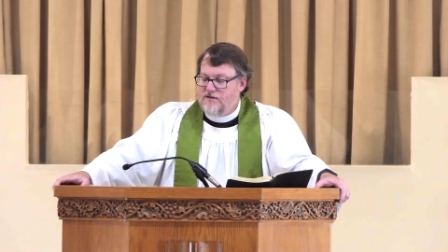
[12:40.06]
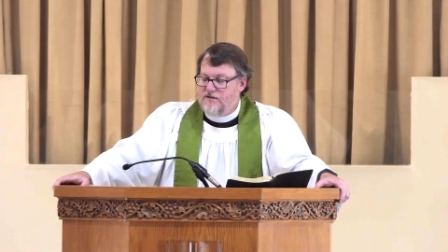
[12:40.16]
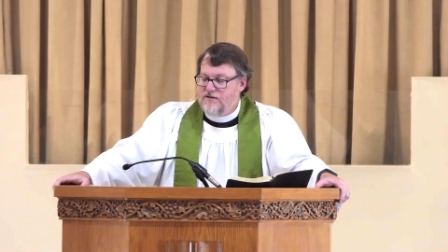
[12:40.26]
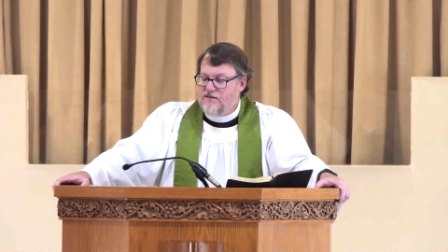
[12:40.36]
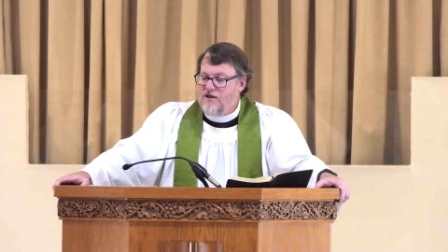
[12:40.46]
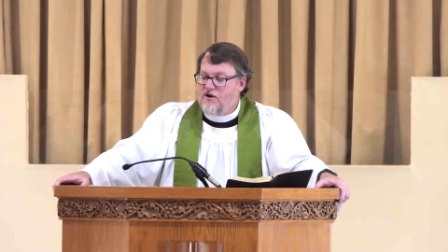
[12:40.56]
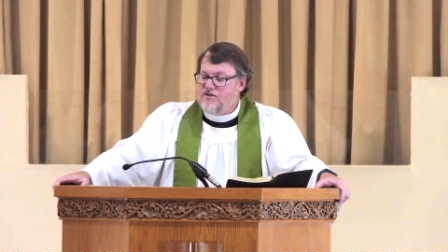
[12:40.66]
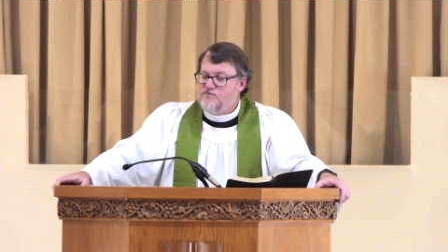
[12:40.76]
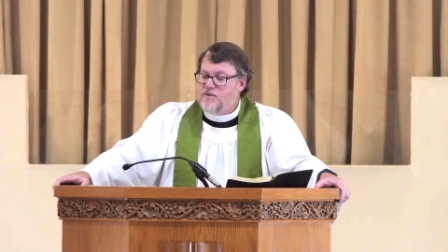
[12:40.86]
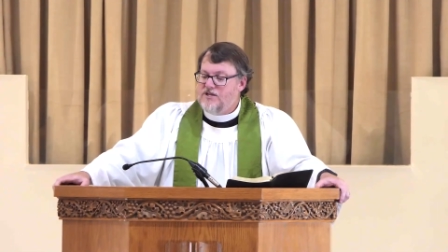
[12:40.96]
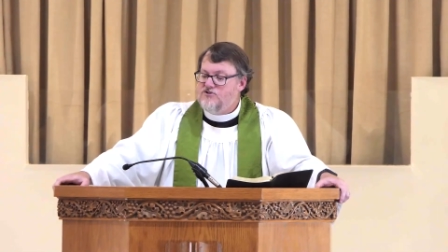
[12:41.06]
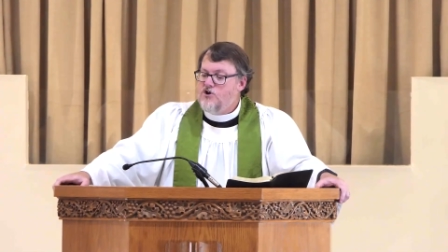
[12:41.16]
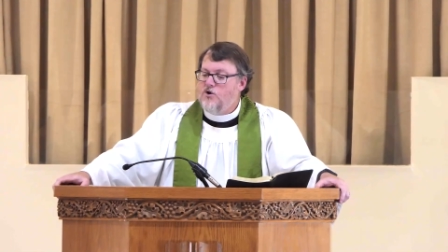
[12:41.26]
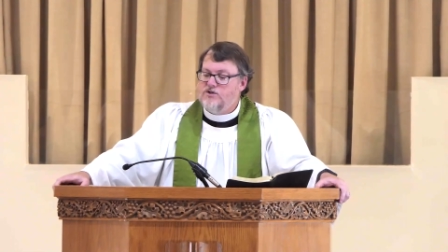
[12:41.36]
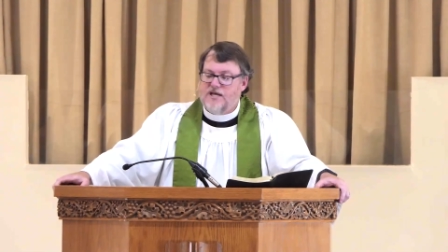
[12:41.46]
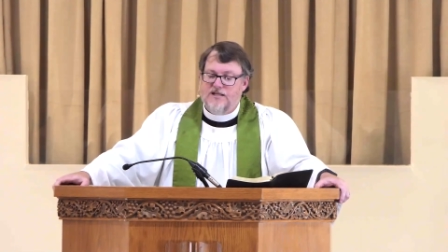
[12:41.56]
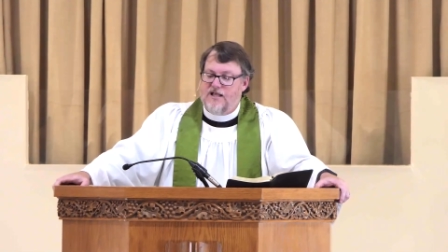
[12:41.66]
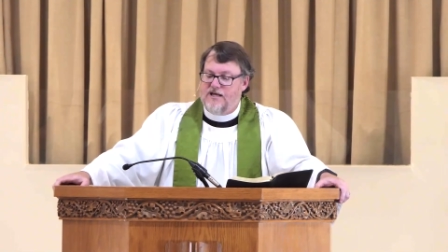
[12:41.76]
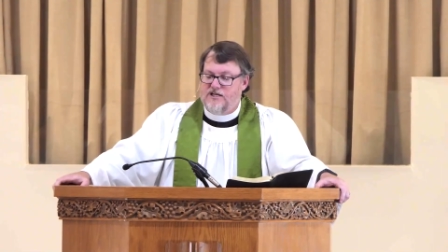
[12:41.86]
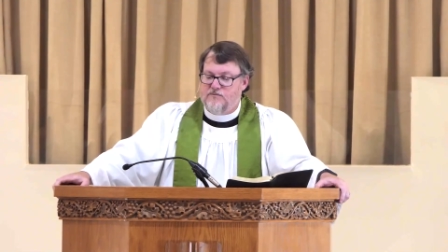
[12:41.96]
There has been no day
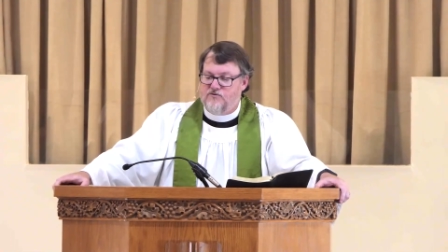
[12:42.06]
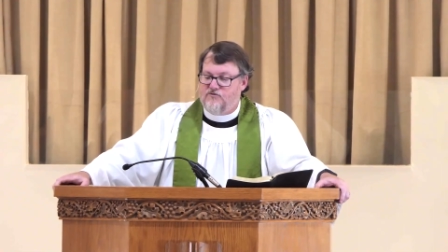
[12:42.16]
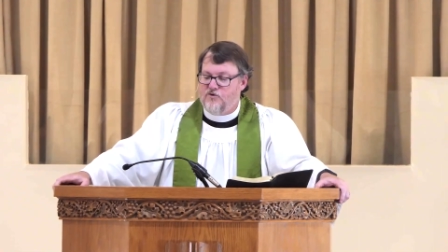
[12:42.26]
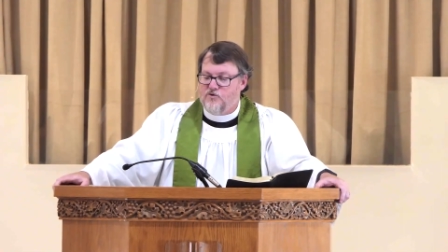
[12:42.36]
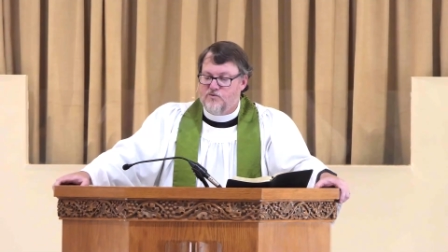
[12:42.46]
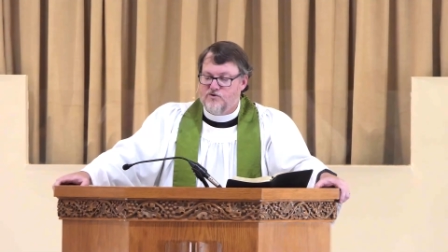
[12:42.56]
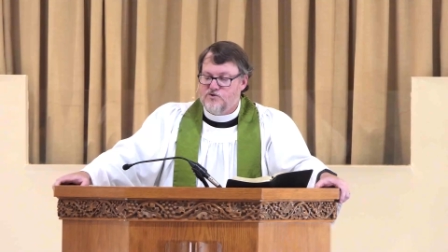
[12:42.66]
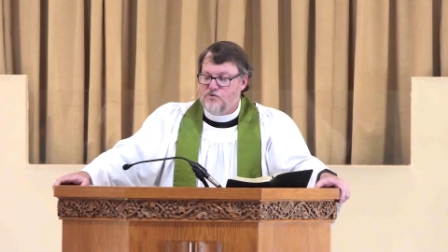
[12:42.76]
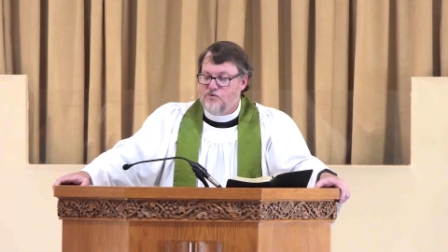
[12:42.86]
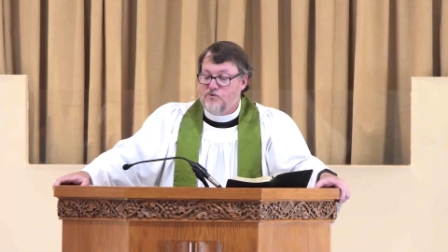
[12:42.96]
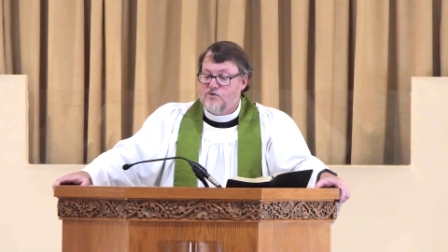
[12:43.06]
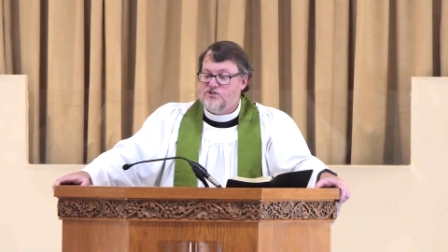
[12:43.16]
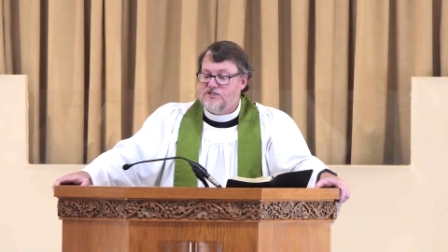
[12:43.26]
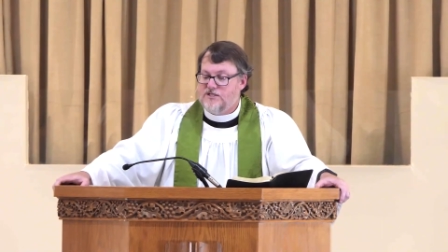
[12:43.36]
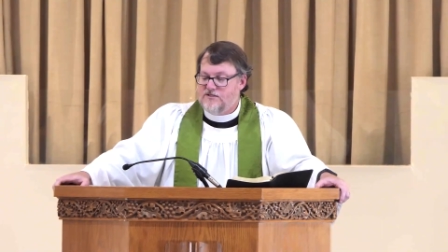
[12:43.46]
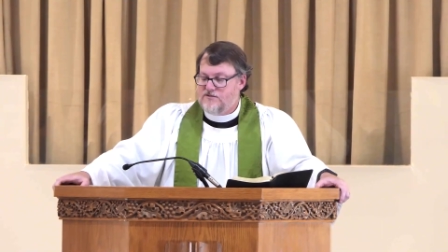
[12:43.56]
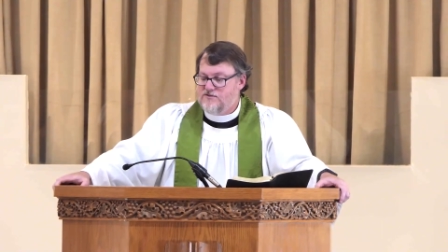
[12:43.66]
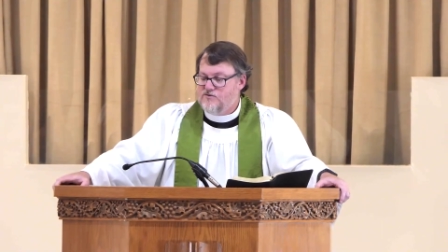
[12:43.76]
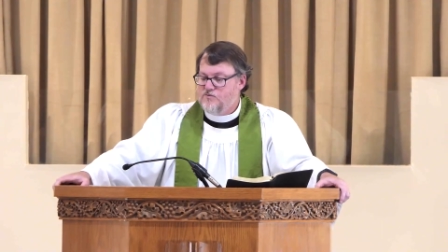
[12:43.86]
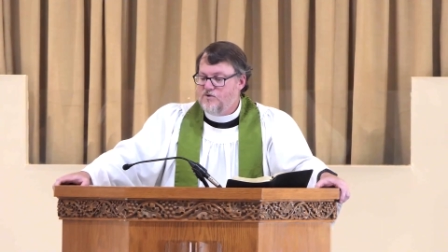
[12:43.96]
like it before, we're told, or since,
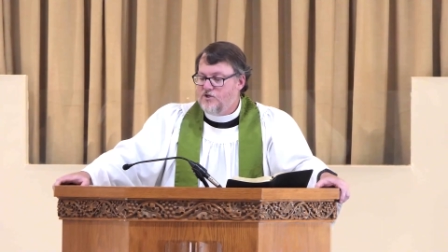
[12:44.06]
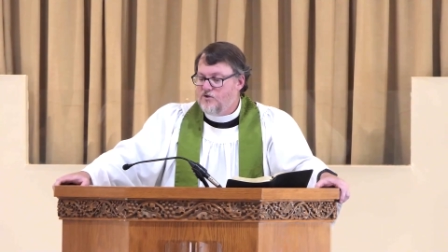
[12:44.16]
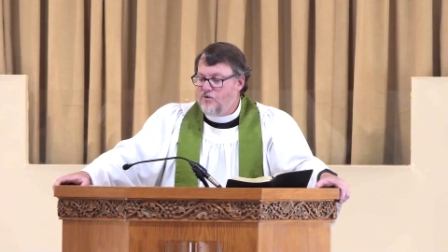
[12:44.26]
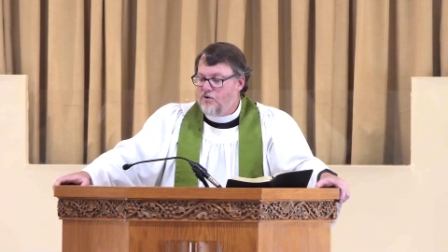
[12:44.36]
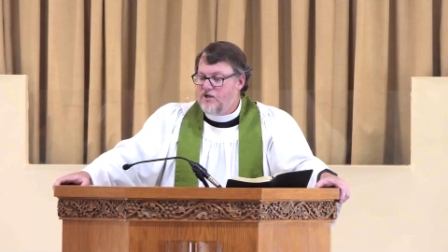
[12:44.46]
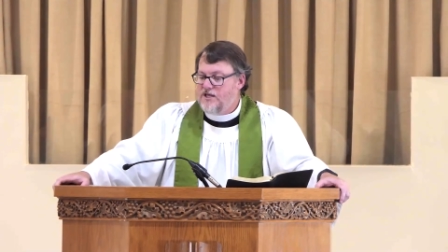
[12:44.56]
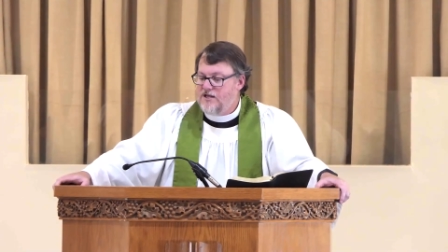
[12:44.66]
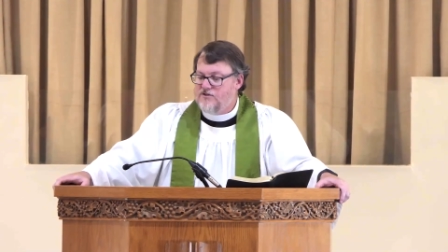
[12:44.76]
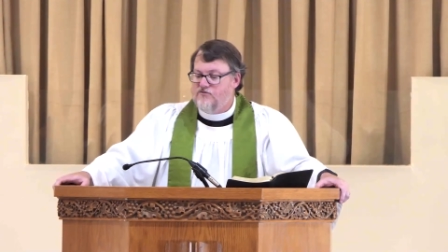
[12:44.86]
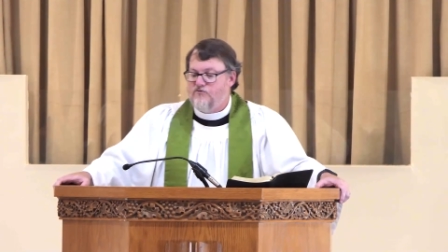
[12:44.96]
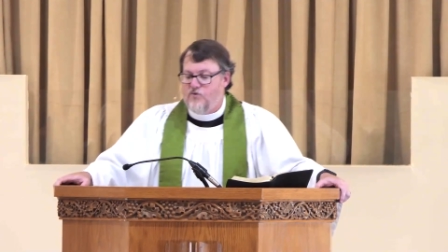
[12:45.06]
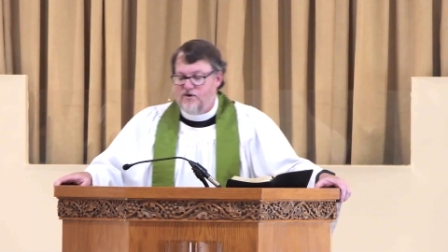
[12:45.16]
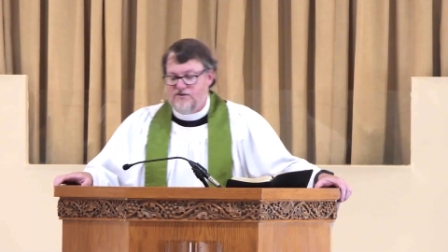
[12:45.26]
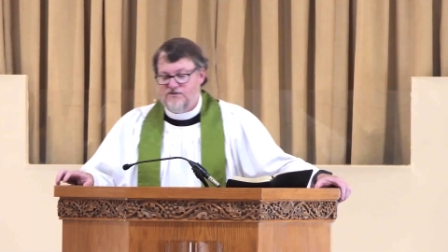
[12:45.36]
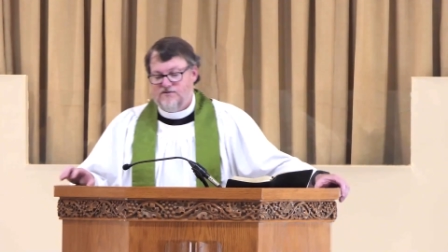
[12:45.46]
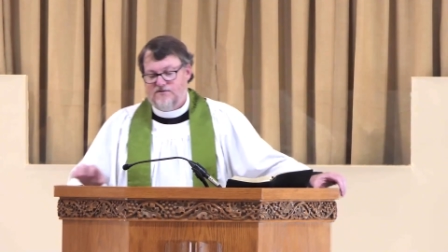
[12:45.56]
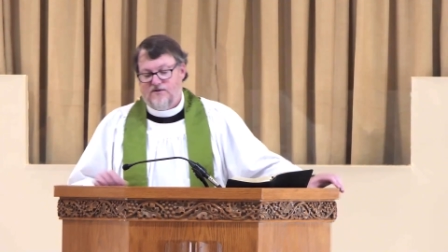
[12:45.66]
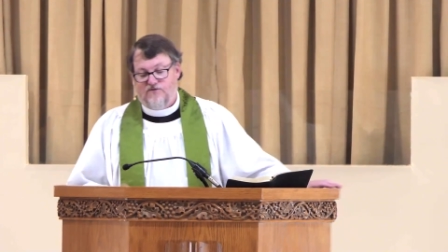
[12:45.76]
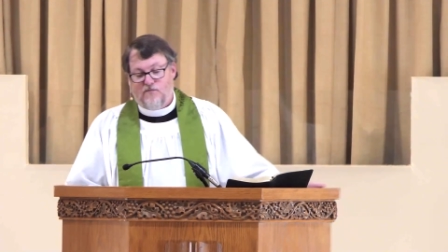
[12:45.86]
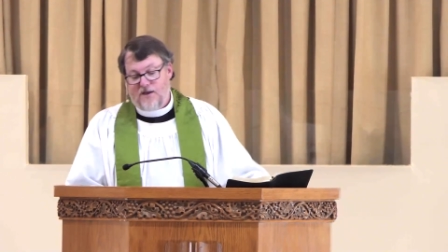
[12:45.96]
when the Lord heeded the voice of
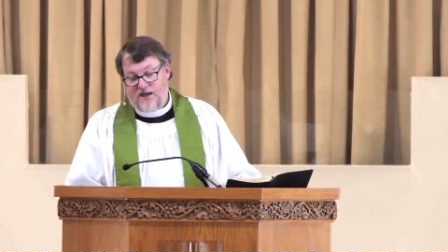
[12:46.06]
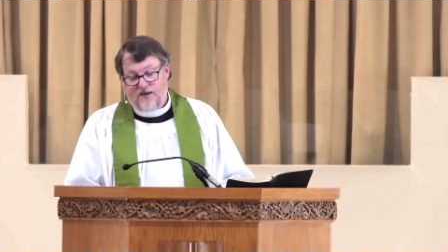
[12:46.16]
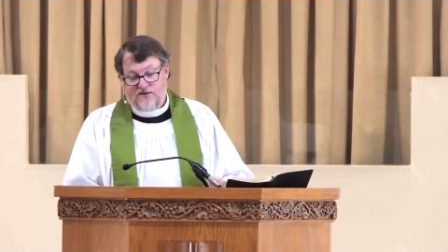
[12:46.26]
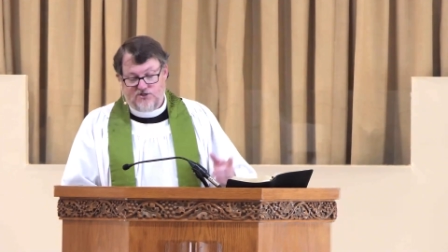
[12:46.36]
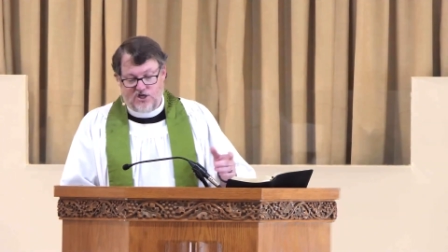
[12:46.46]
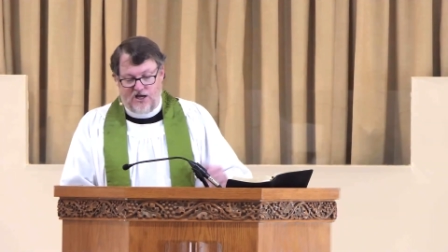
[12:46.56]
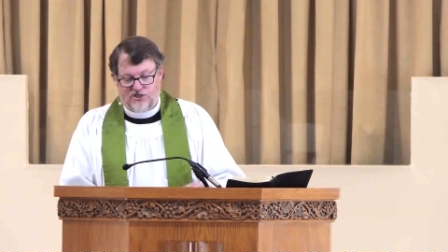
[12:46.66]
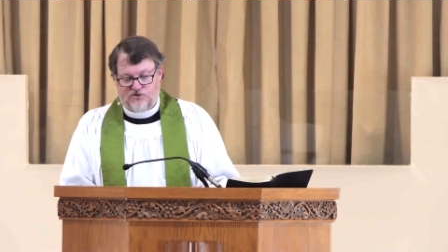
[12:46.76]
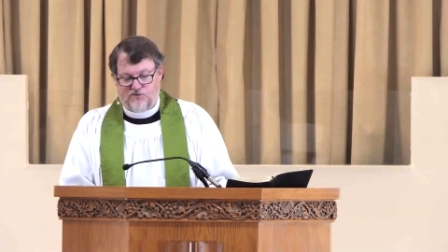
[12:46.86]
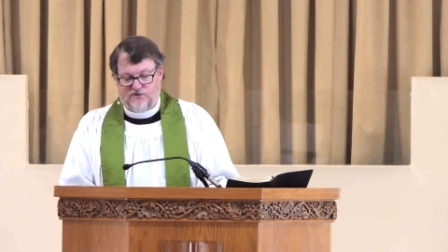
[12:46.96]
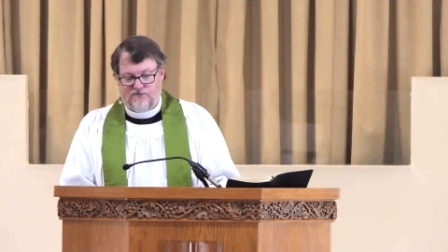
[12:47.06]
a man, Joshua.